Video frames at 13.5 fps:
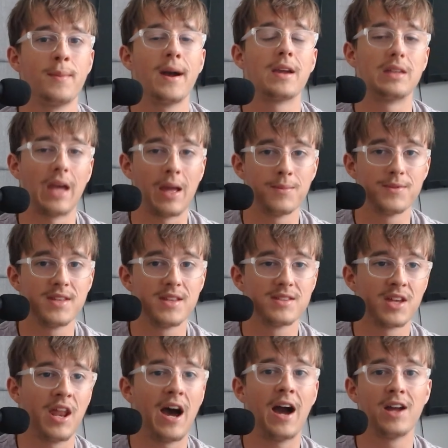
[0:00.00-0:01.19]
my game sense
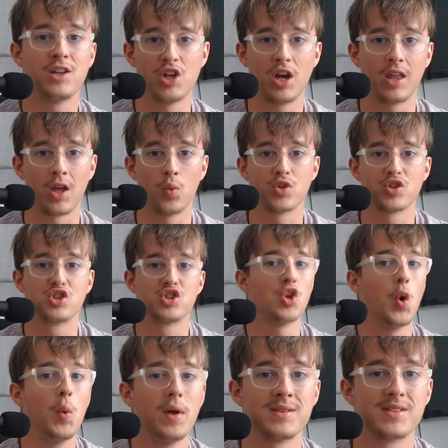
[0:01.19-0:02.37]
and IGLing was
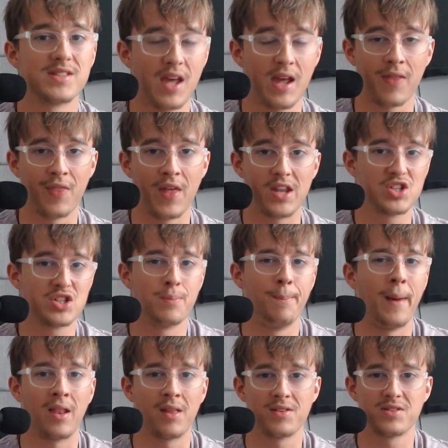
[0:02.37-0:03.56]
so insane that it just
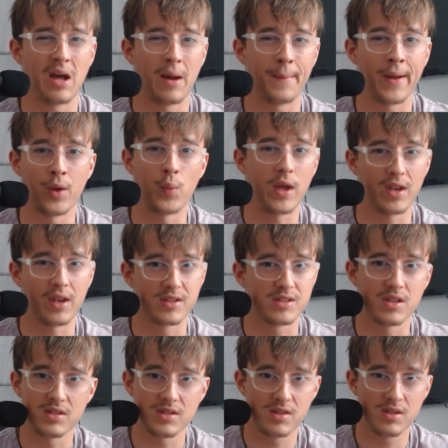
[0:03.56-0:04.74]
balanced out my
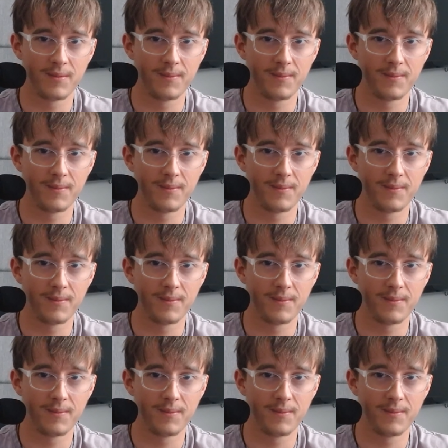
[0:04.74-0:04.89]
weaknesses.